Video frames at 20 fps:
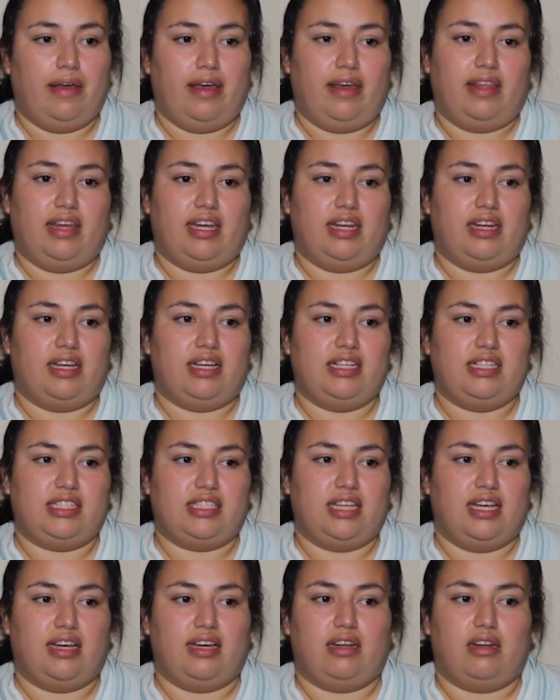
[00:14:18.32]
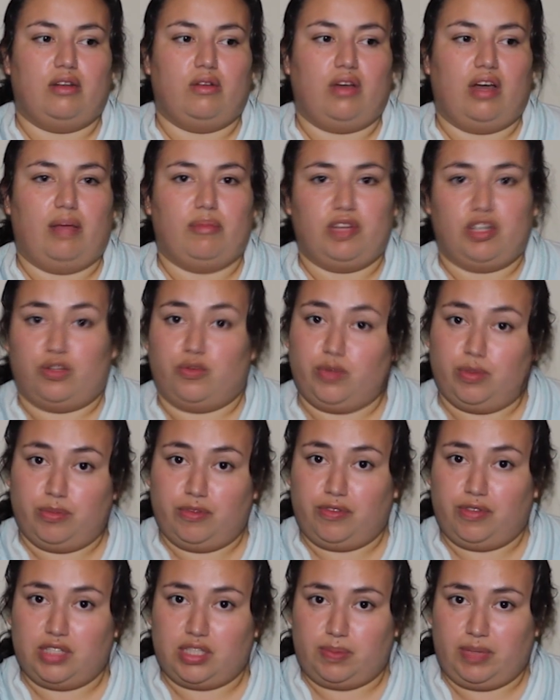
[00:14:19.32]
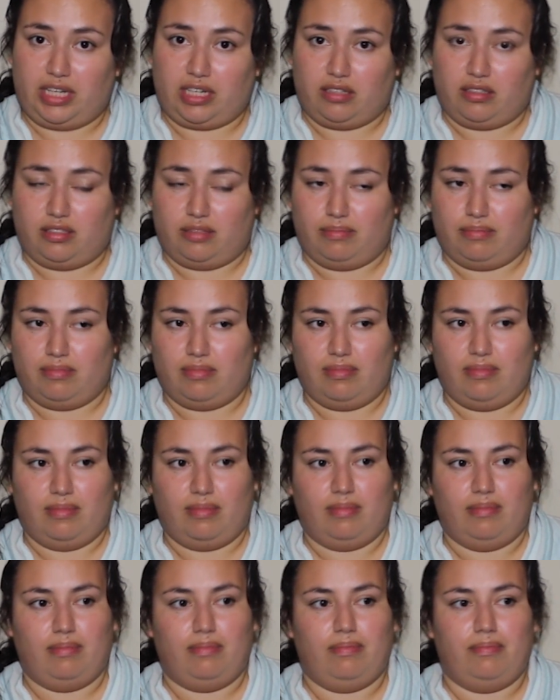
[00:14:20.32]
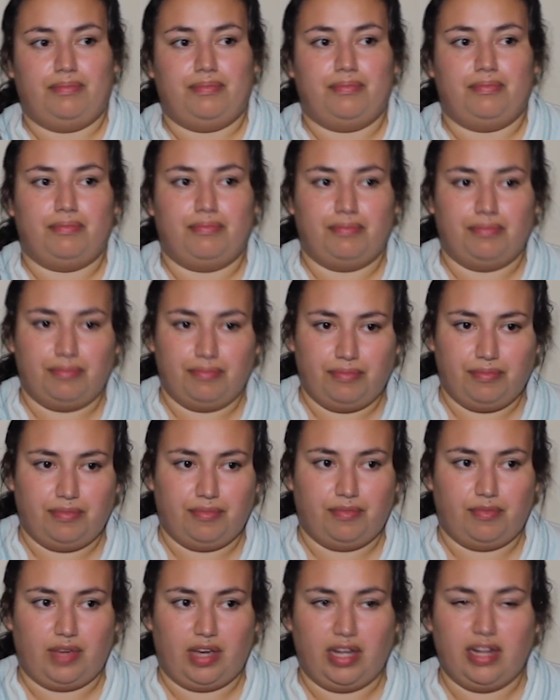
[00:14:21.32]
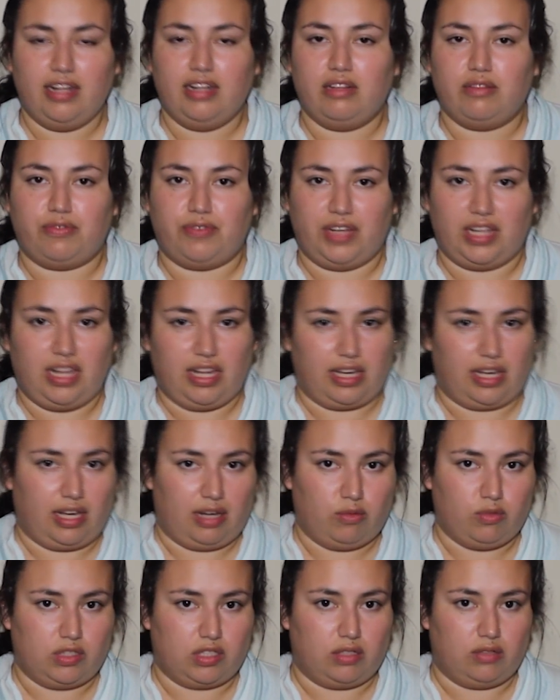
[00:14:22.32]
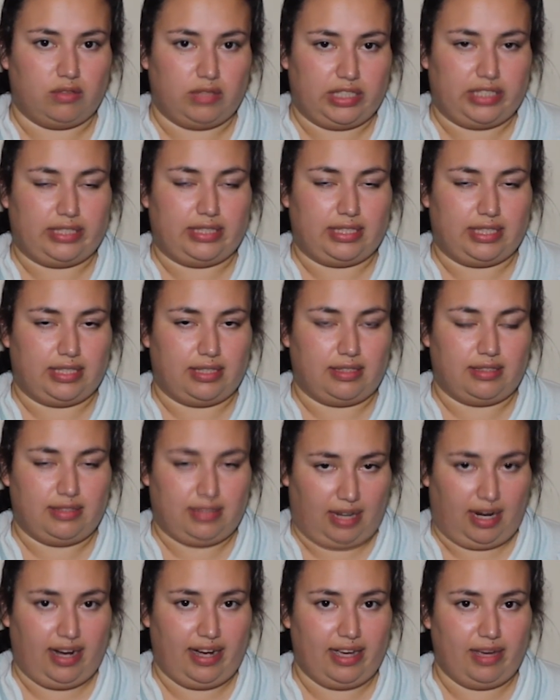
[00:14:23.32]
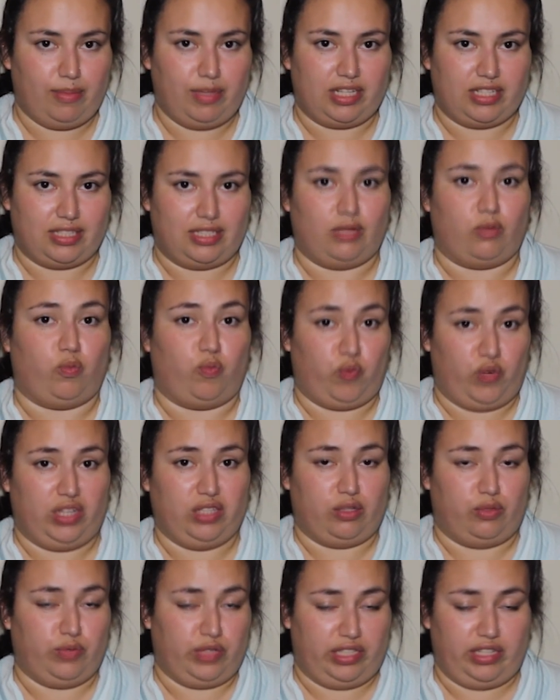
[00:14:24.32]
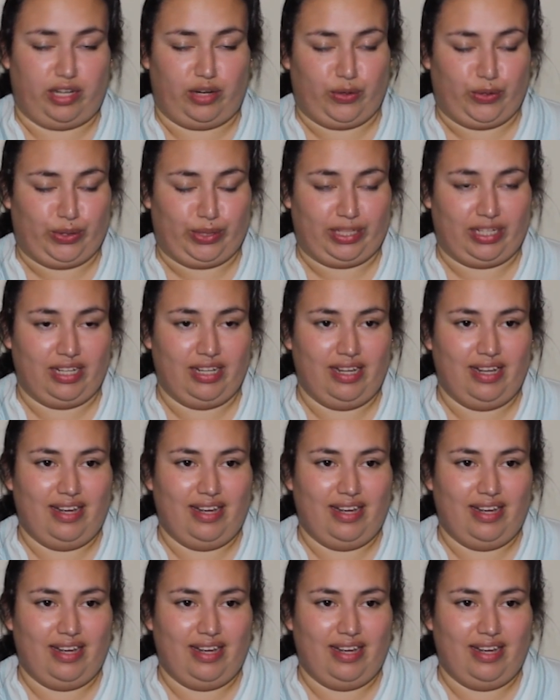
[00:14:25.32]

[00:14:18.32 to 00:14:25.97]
And then he said, I'm gonna remove the speculum. And then it felt like I was going to die because it really hurt.